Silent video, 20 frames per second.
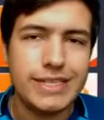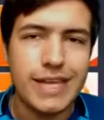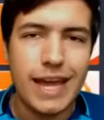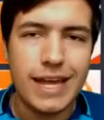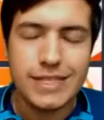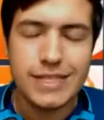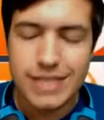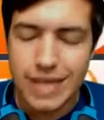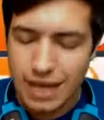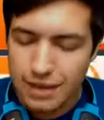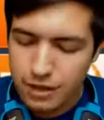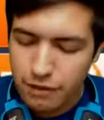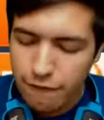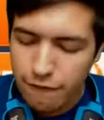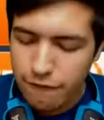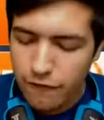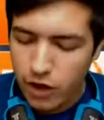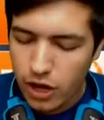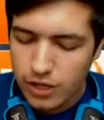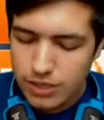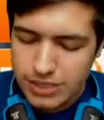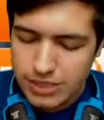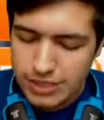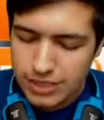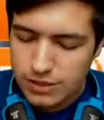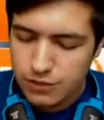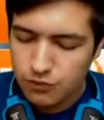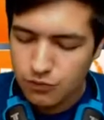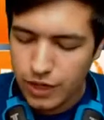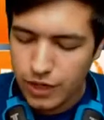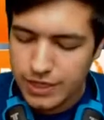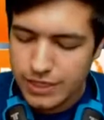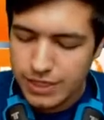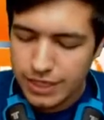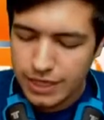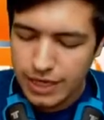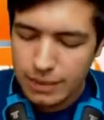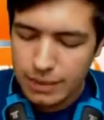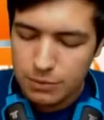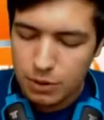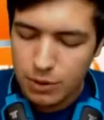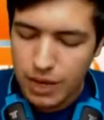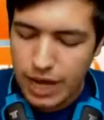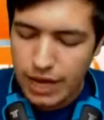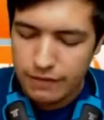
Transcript: intense and the fastest racing game you